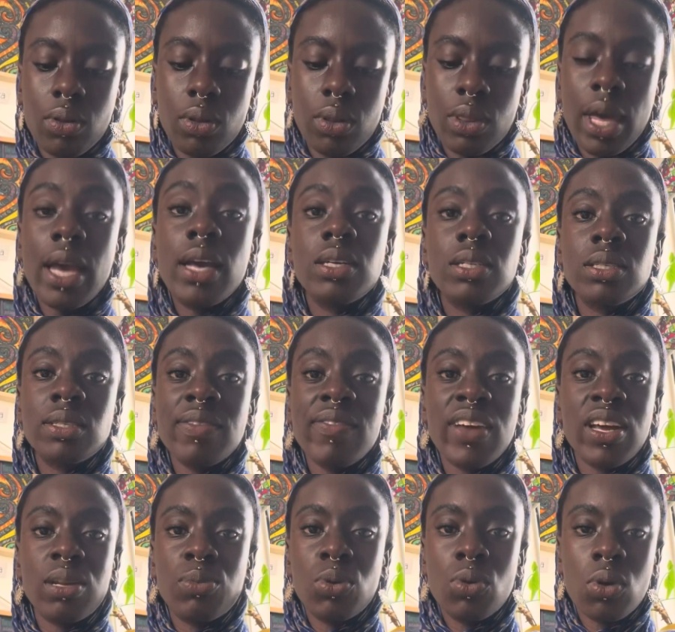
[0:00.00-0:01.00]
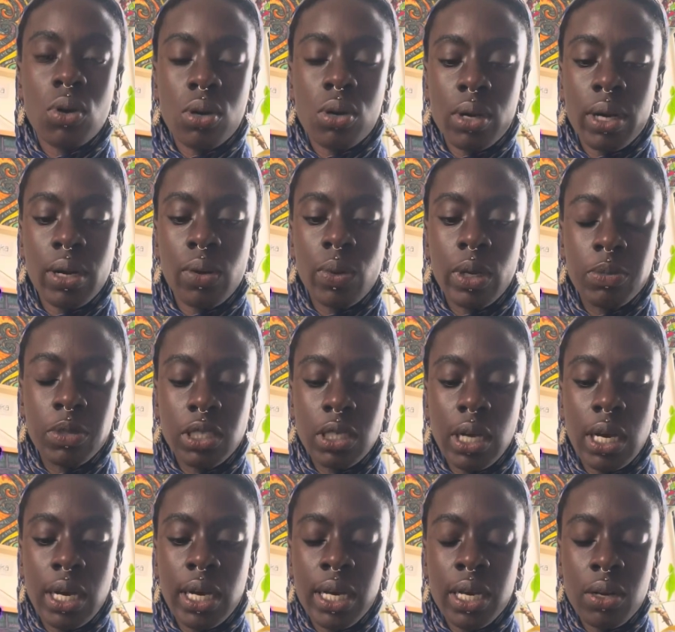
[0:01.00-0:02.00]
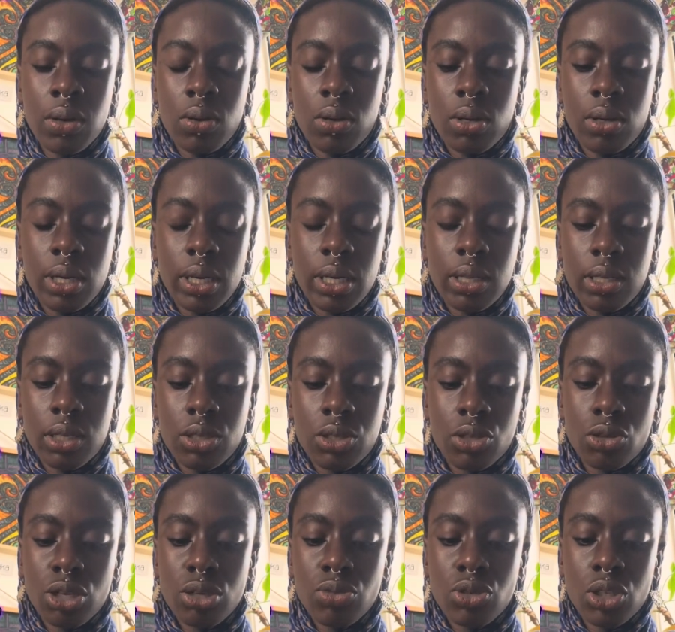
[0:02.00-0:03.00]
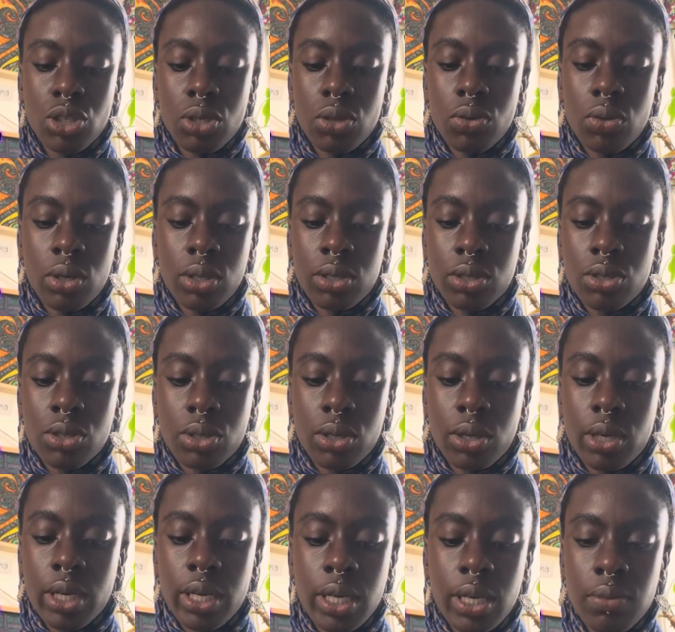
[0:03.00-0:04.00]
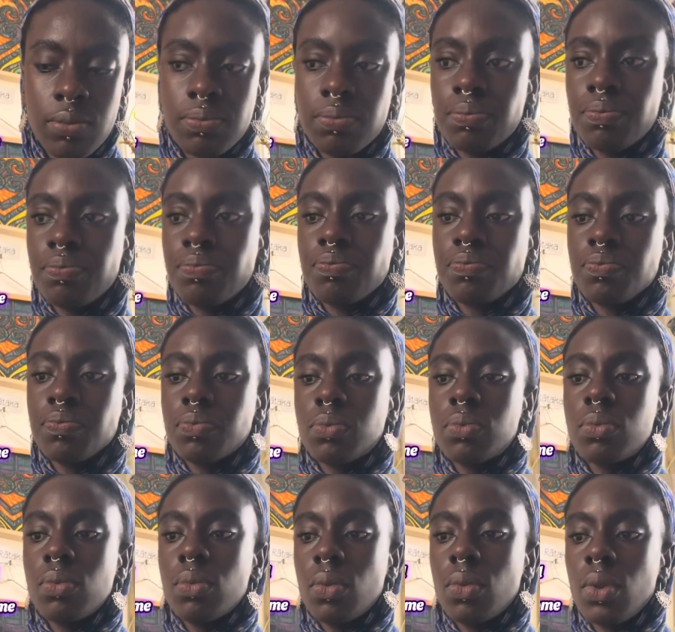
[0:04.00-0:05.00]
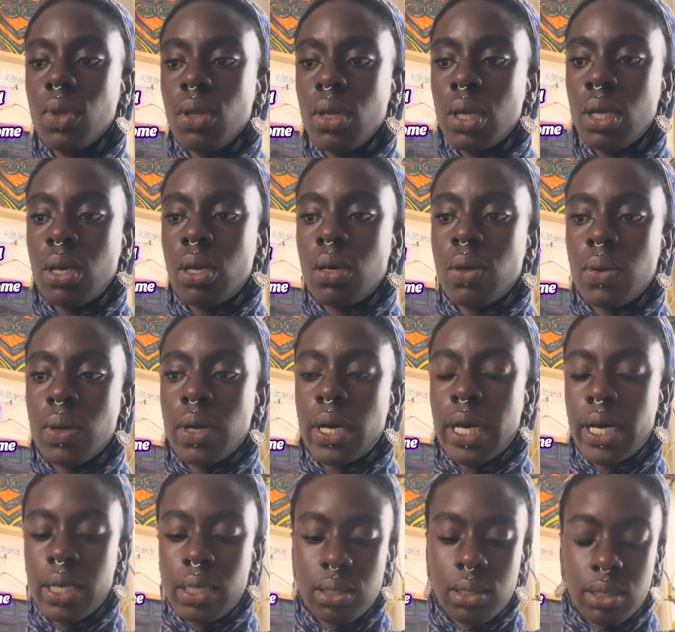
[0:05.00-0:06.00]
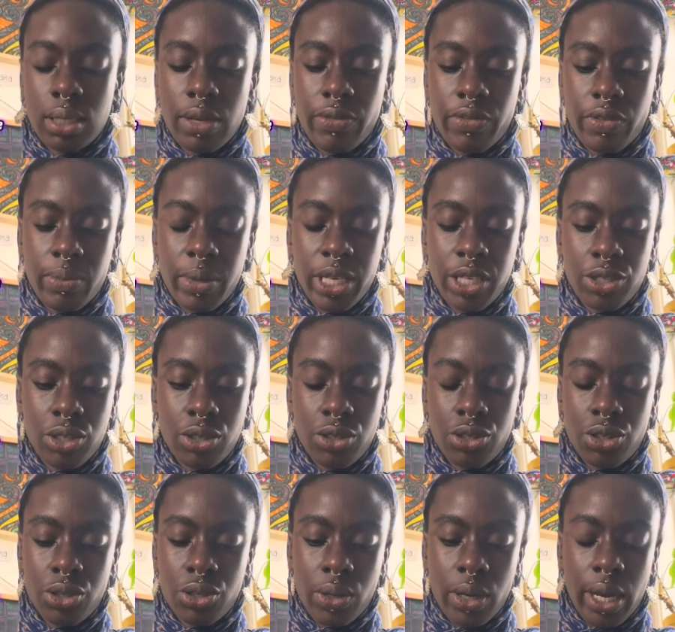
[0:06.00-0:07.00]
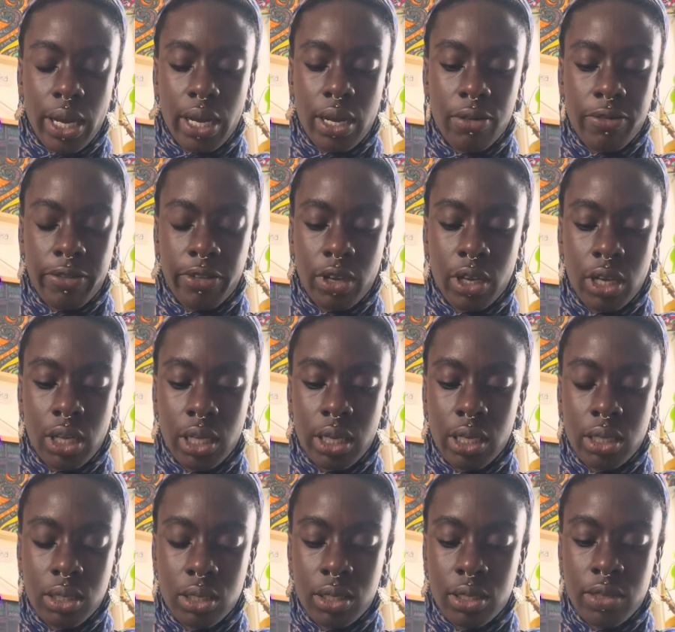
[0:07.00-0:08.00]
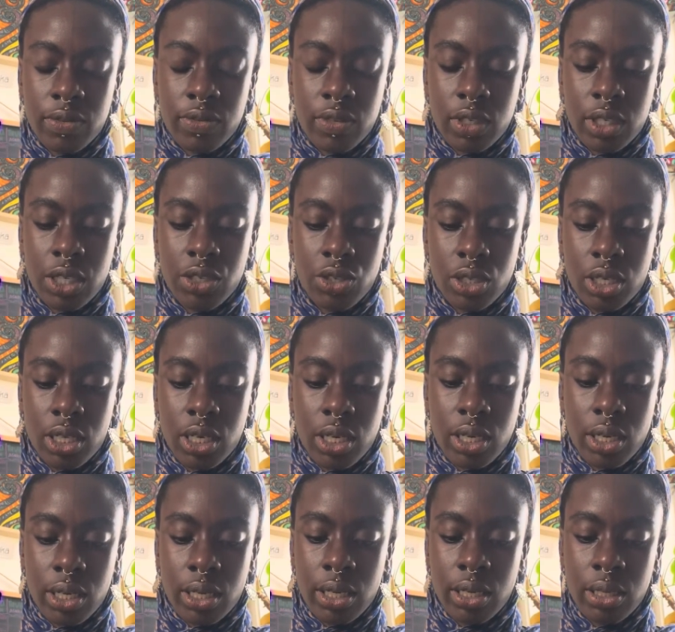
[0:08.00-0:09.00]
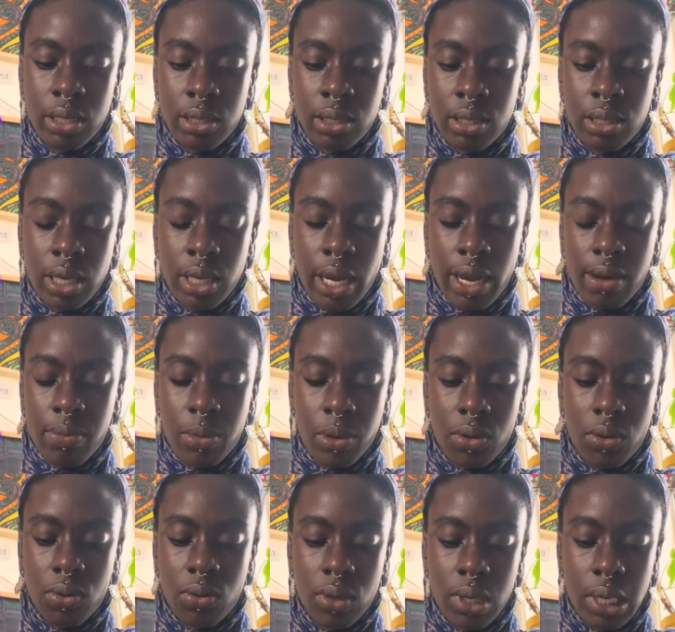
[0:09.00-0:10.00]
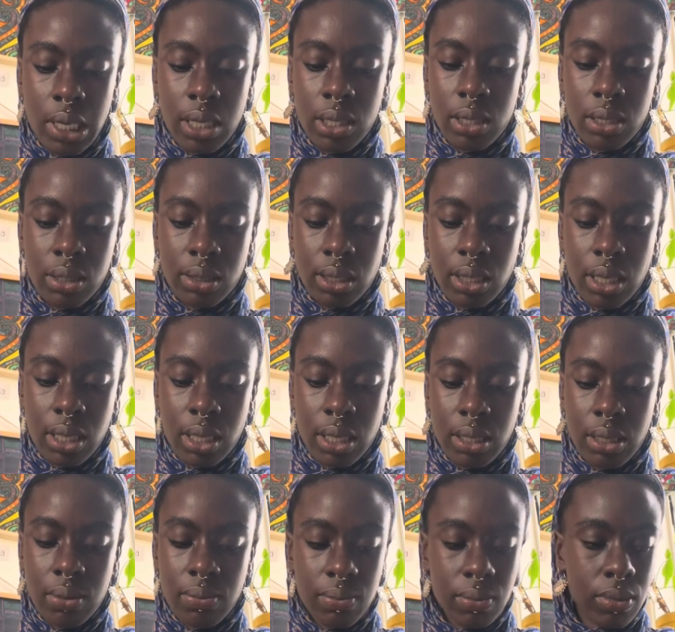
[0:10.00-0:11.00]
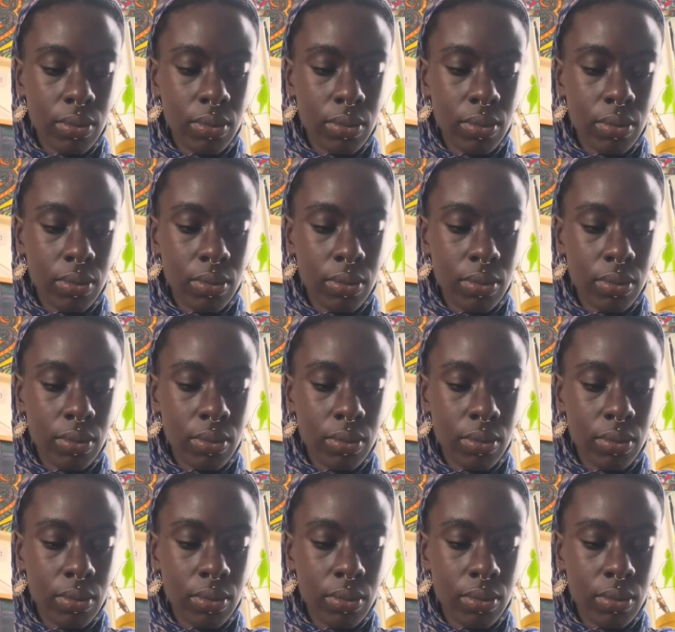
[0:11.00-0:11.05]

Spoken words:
that is available on our website, in the description or on the screen. Guidance and affirmations you have for collective Sagittarius and Capricorn at this time.